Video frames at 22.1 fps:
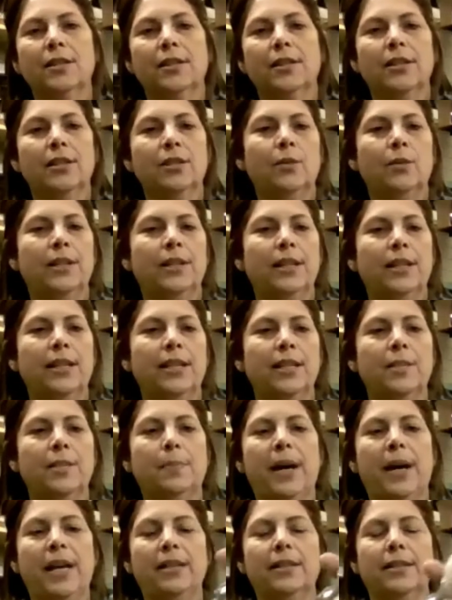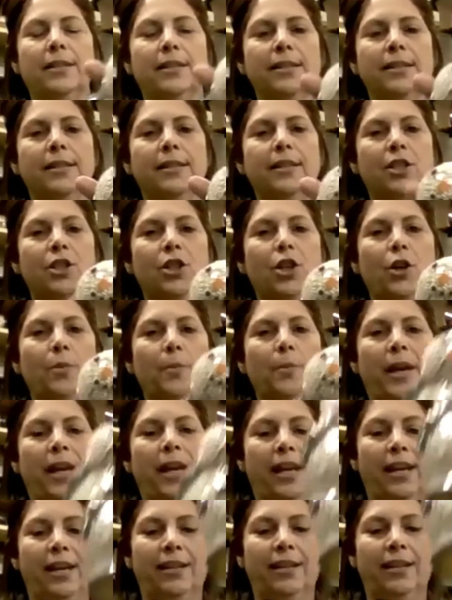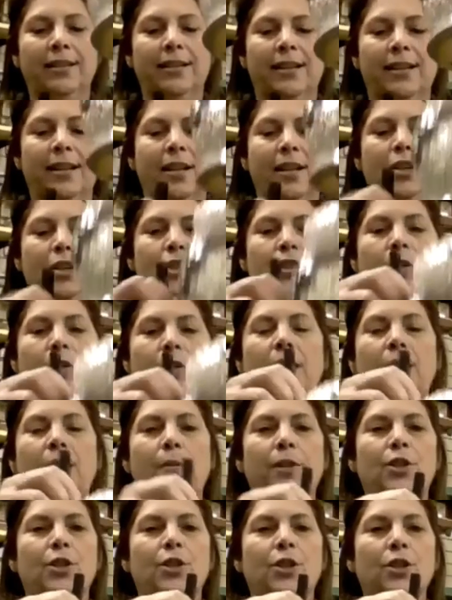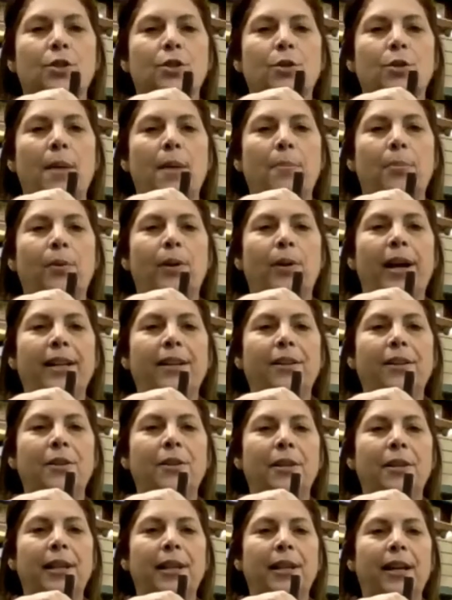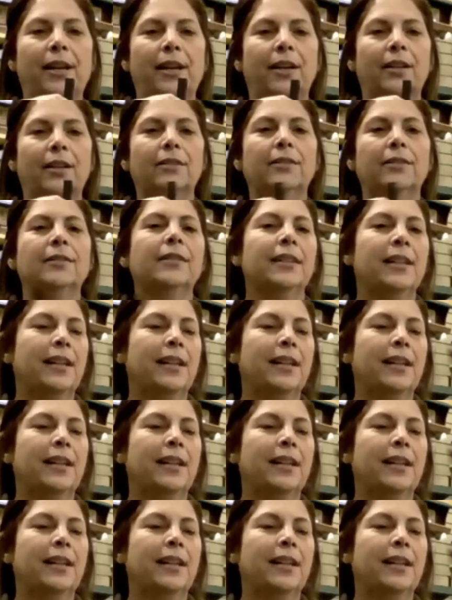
This one is Buttons the Snowman. So he would just drop right on there.